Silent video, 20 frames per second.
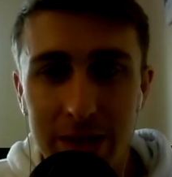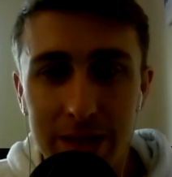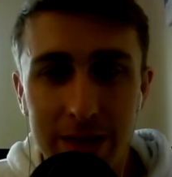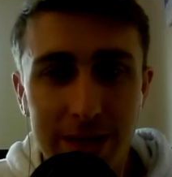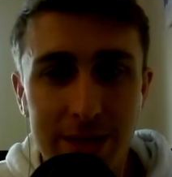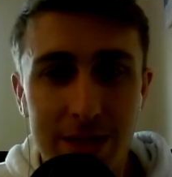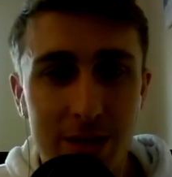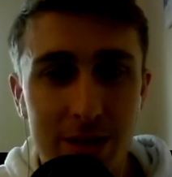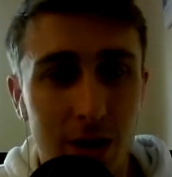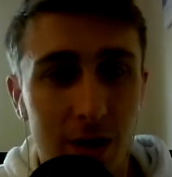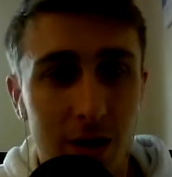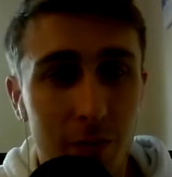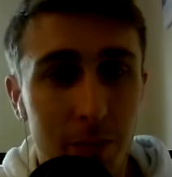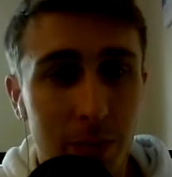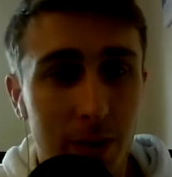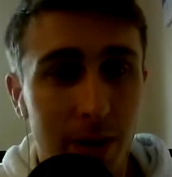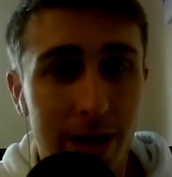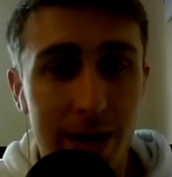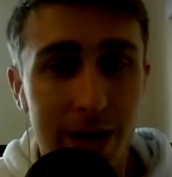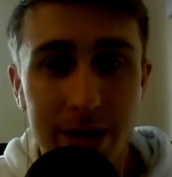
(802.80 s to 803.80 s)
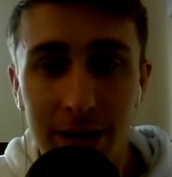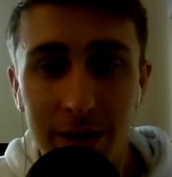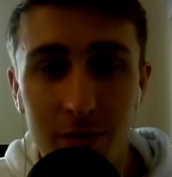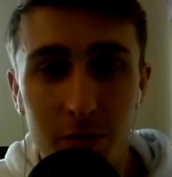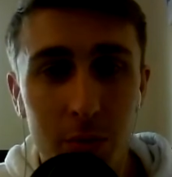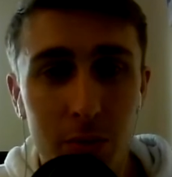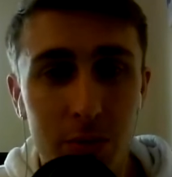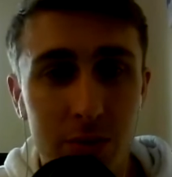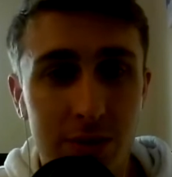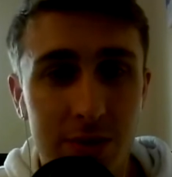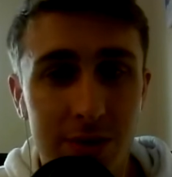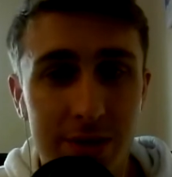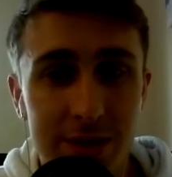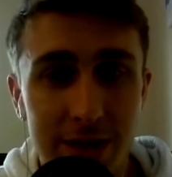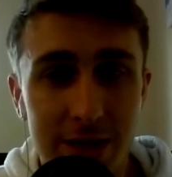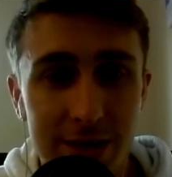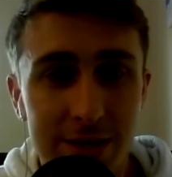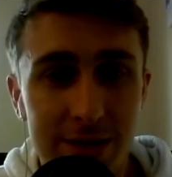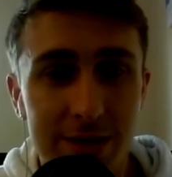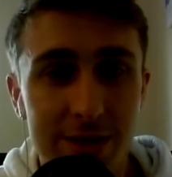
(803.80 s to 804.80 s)
style of play and Liverpool's
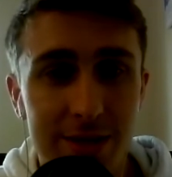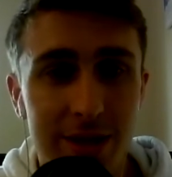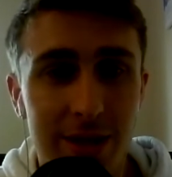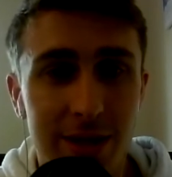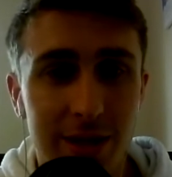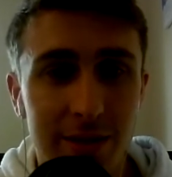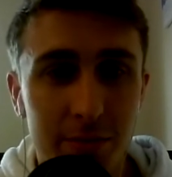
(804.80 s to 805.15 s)
consistency and